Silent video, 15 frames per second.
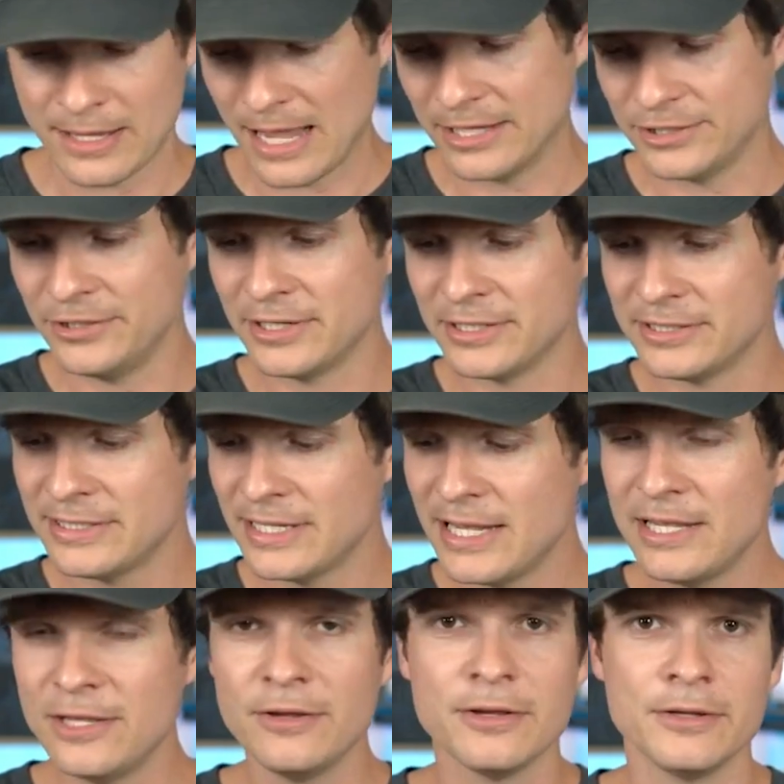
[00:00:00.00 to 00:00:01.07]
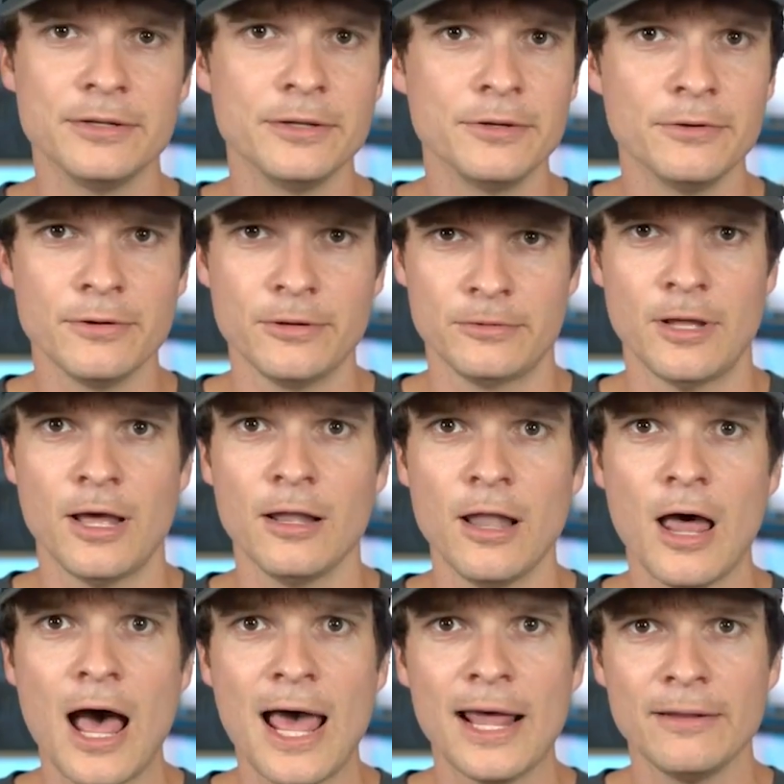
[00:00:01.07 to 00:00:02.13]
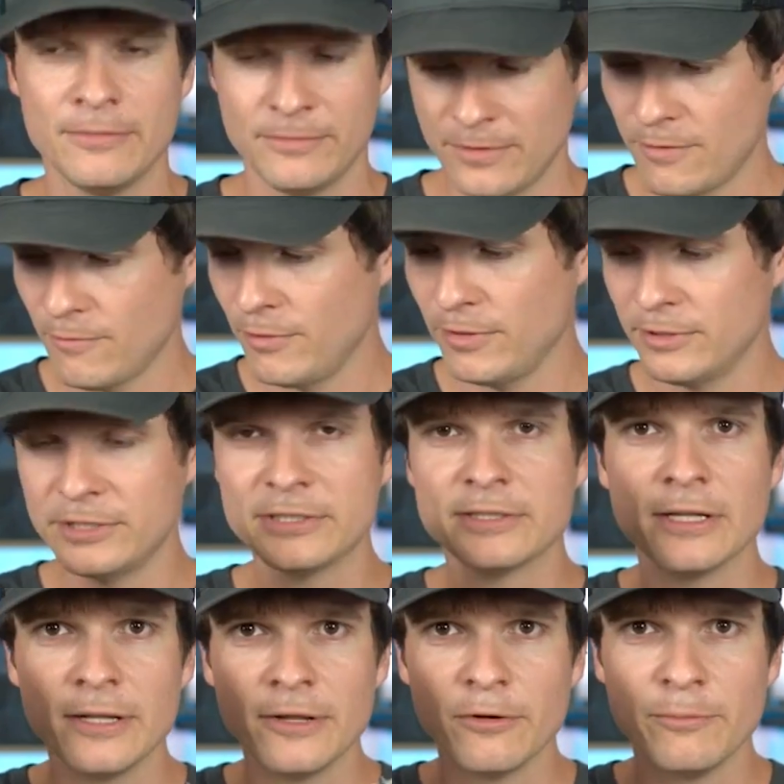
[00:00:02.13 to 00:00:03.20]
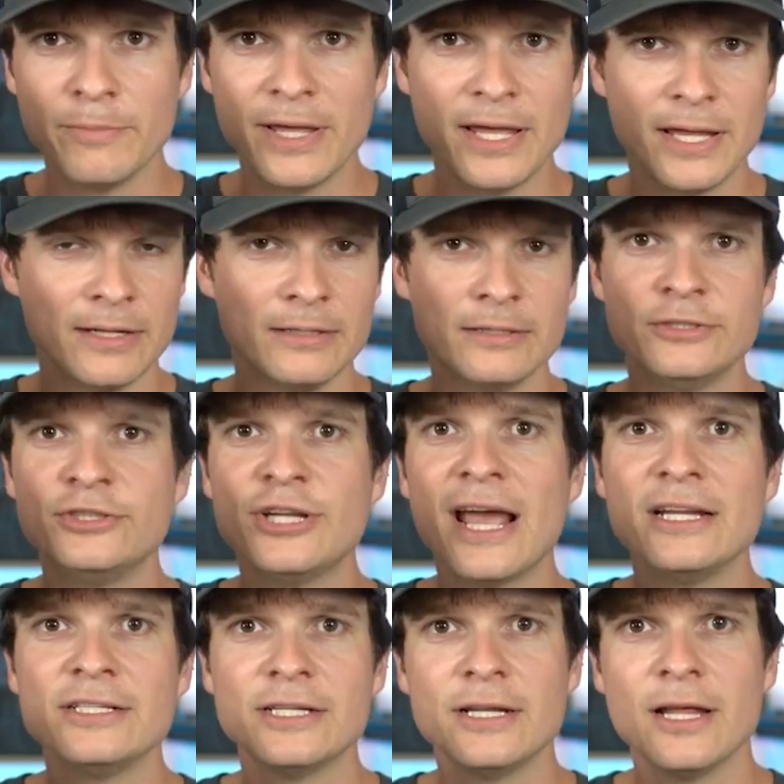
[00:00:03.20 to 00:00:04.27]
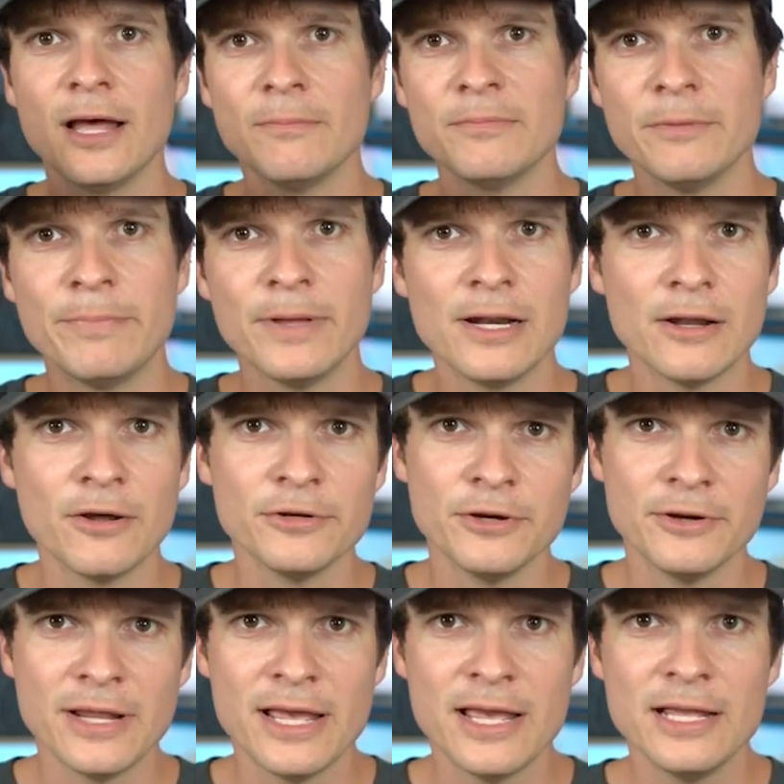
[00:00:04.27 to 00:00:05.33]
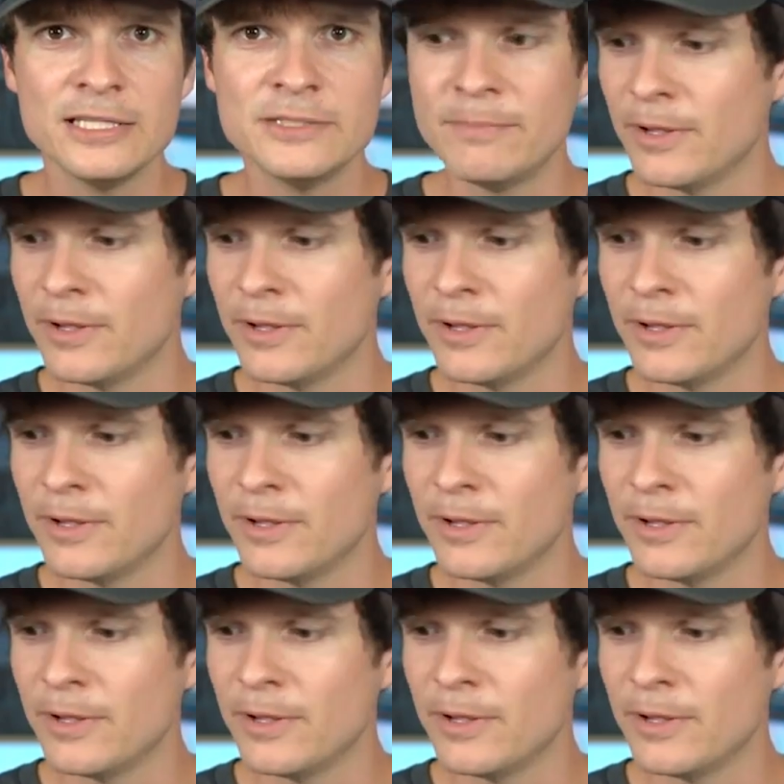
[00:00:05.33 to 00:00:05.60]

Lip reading: As you can see, you can do a lot with just a little bit and change it up depending on your needs,